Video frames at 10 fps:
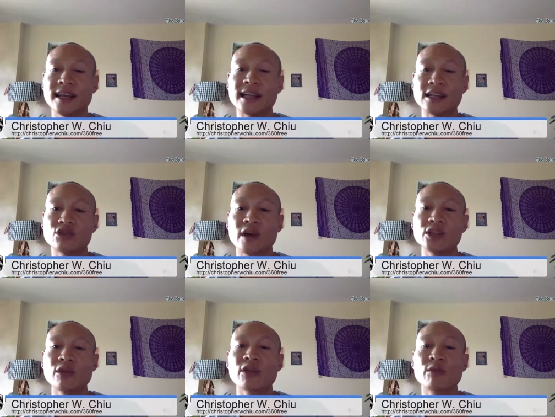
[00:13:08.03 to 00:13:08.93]
said, try
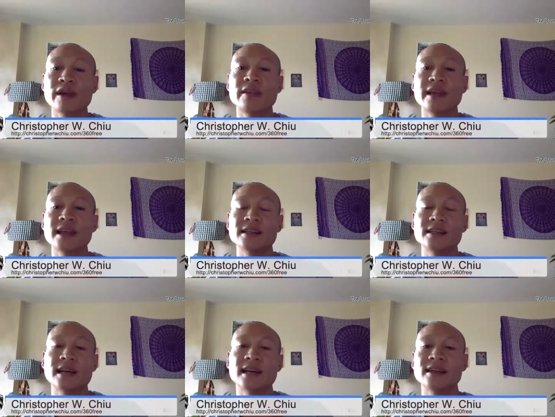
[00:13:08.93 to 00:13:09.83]
to do three things
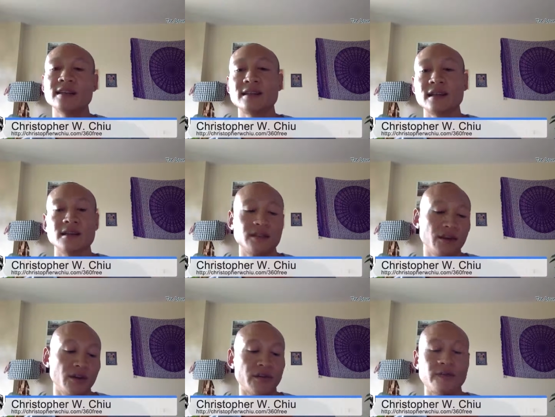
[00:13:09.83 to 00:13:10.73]
that does
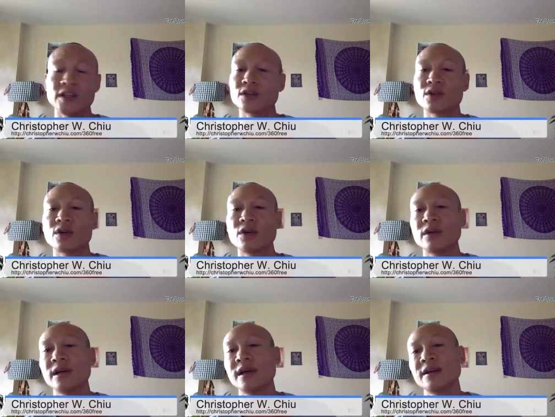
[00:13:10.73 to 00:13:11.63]
your
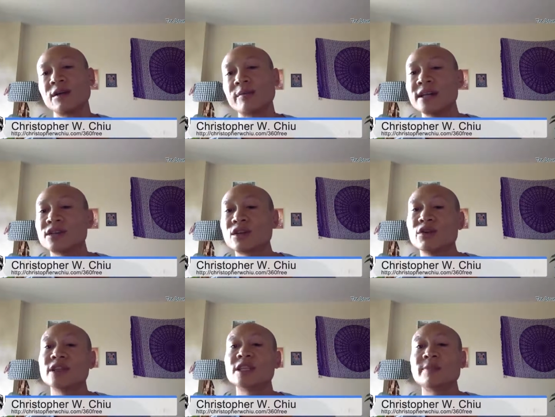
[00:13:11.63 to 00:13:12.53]
physical, your mental,
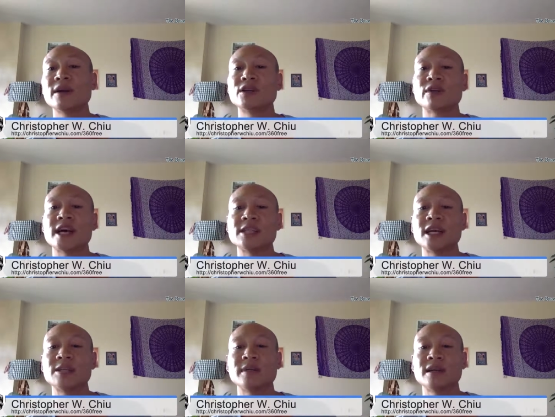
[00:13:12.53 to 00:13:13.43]
and your spiritual
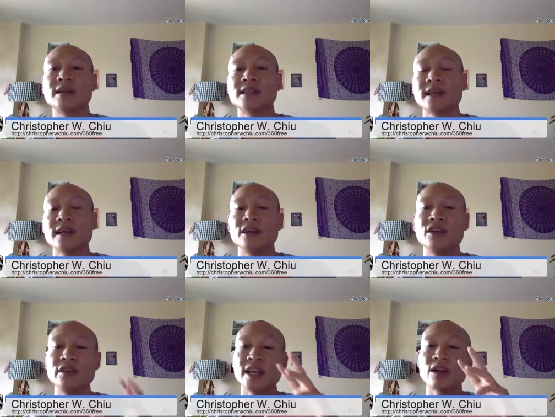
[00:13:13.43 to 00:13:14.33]
aspects, because
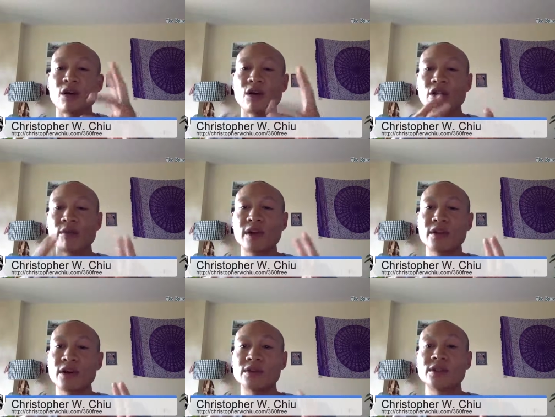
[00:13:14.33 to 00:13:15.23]
you need all three of
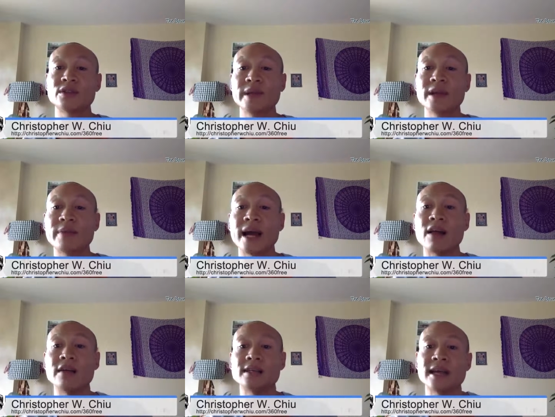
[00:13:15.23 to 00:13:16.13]
those to be in
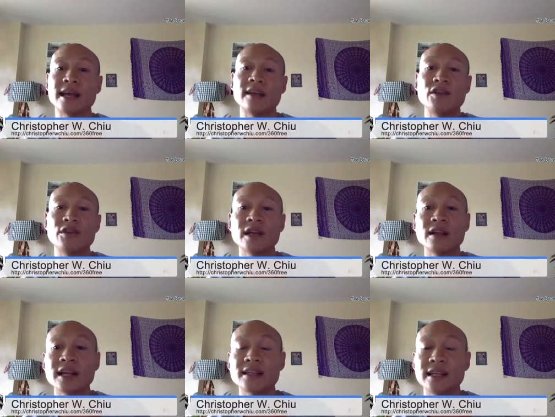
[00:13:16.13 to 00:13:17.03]
balance. And if you
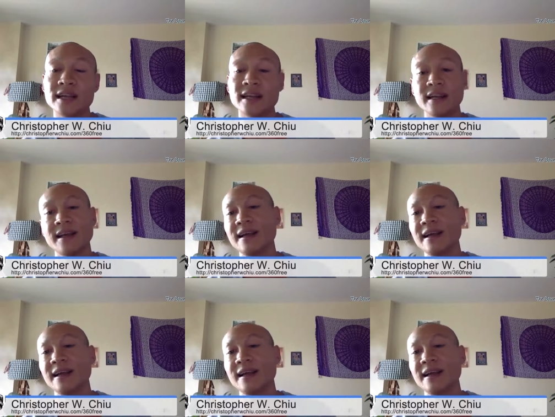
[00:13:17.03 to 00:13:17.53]
neglect it,